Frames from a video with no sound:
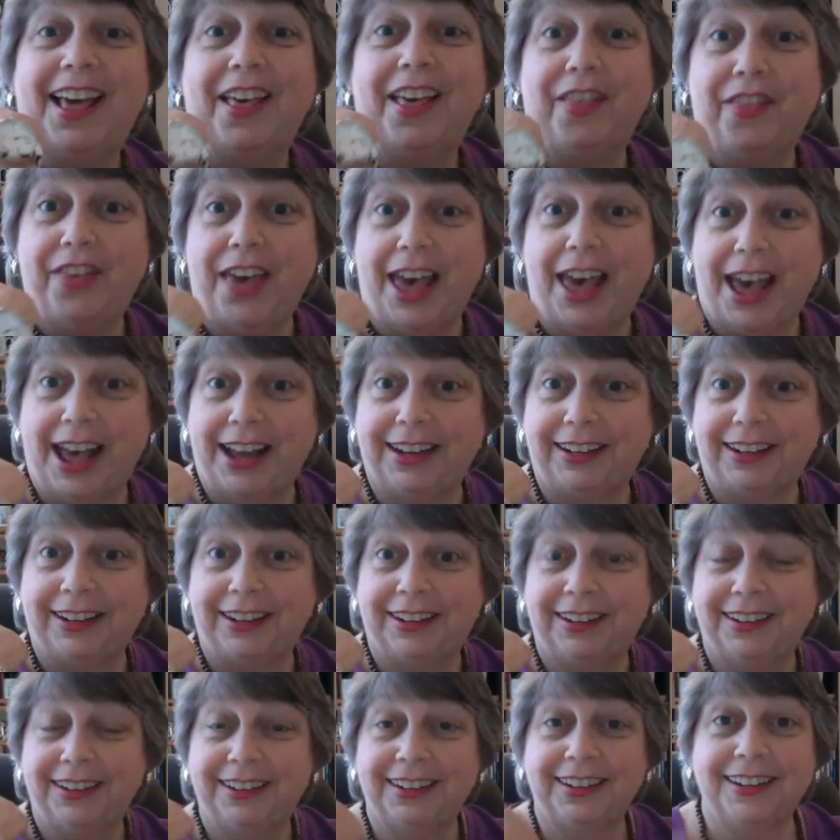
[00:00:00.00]
that
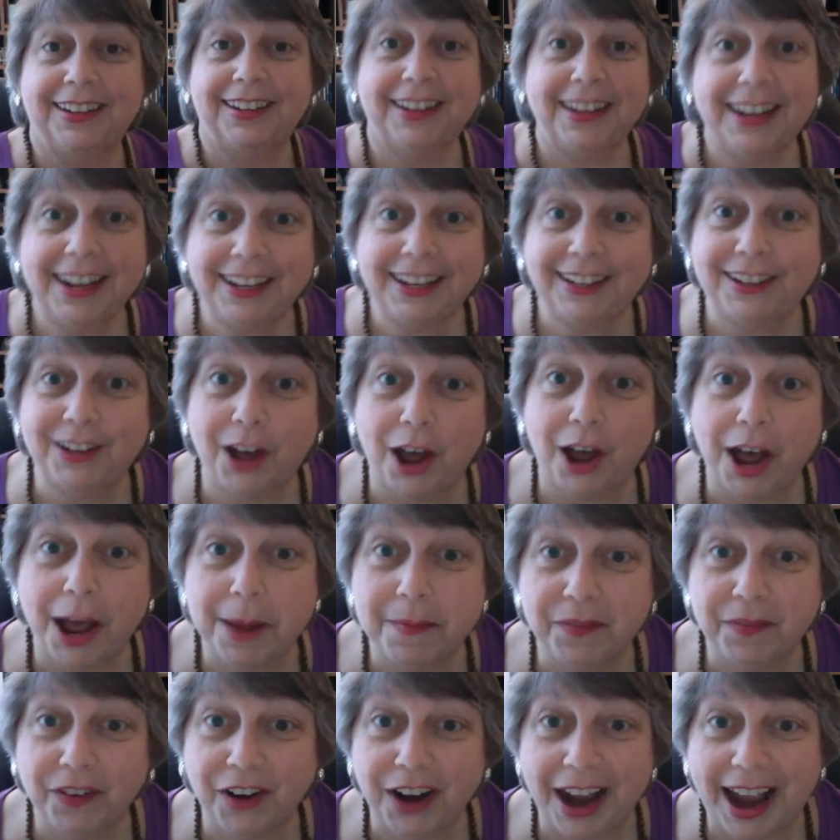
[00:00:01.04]
it's
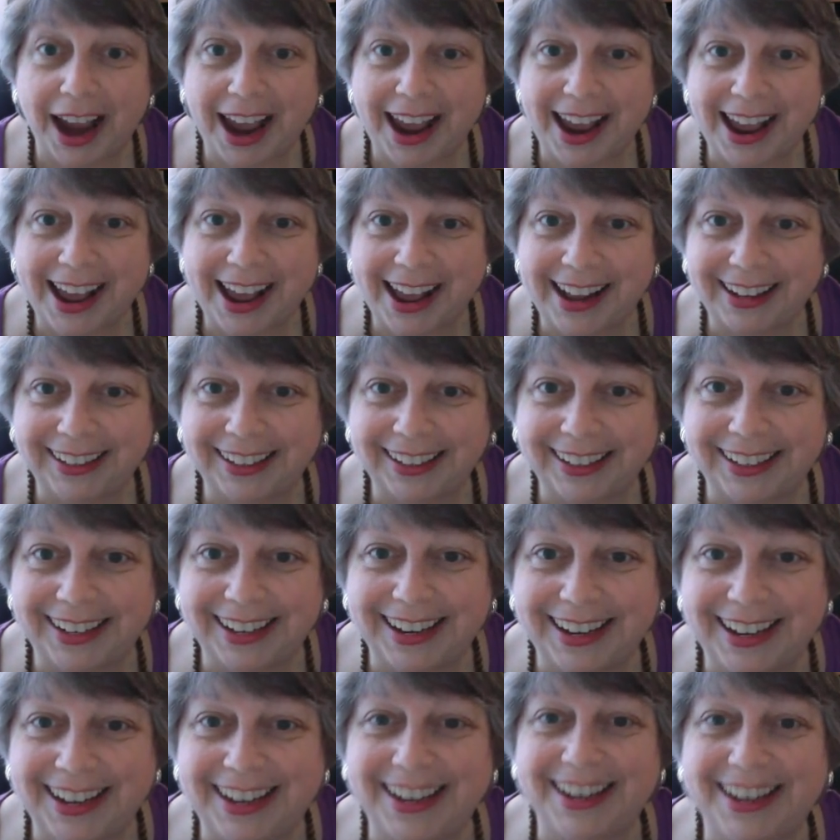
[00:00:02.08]
time for
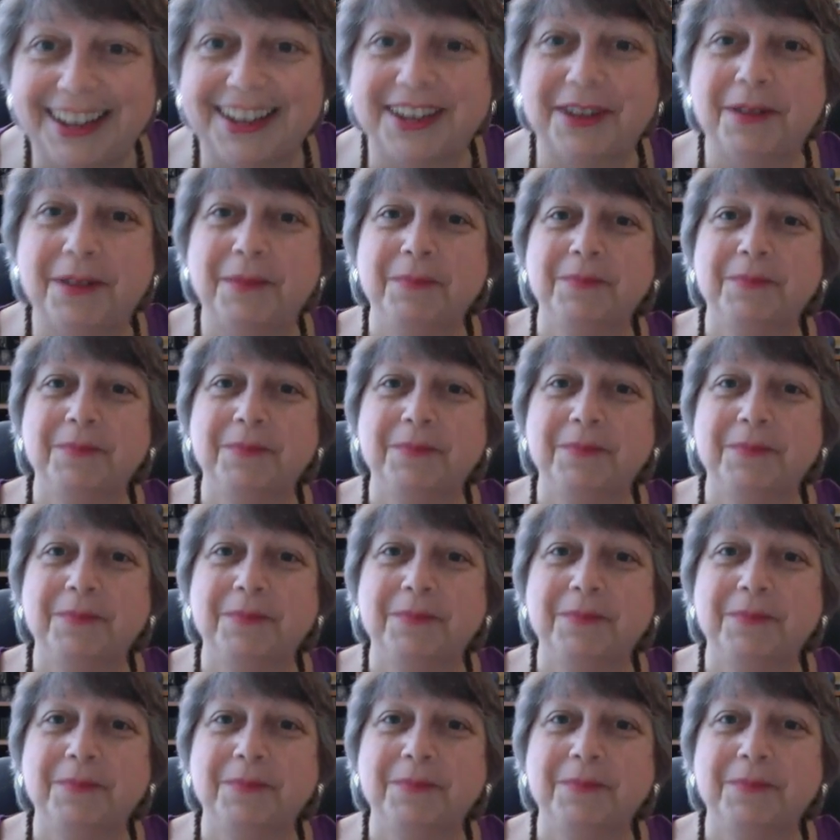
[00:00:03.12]
Allie.